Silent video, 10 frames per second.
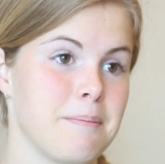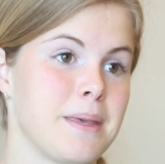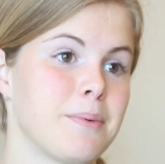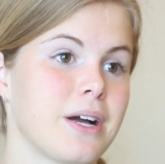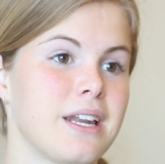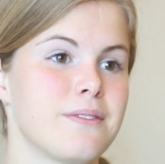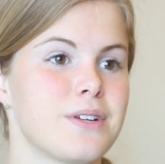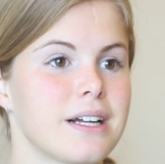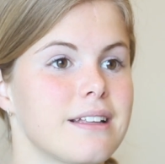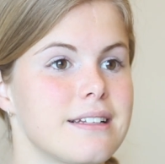people kind of
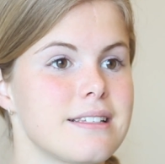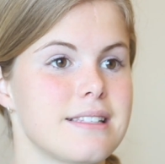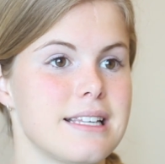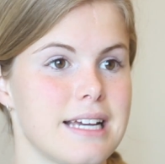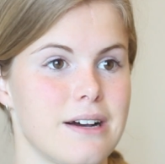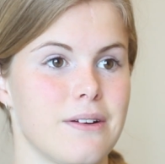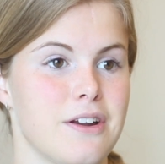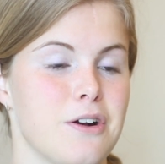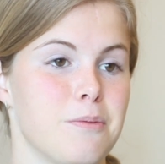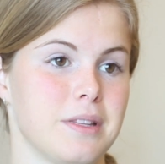trickle in, sit down,
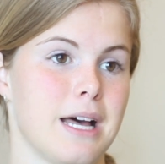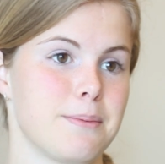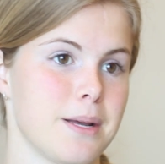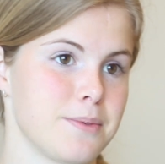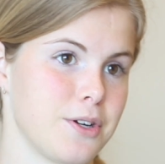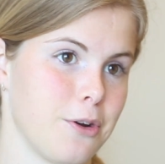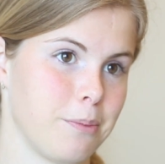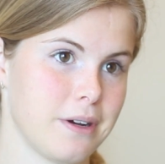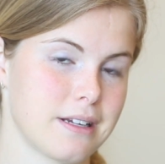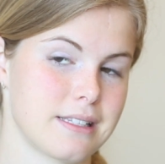and open laptops or
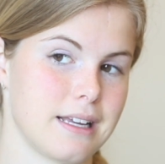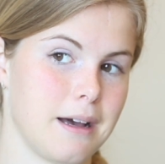notebooks,